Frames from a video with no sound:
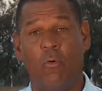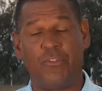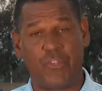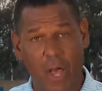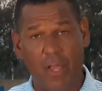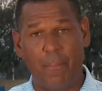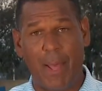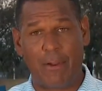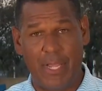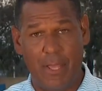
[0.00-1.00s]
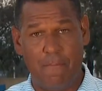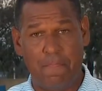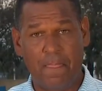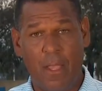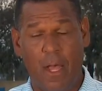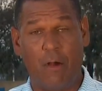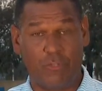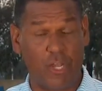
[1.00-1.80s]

We'll talk about him. Uh,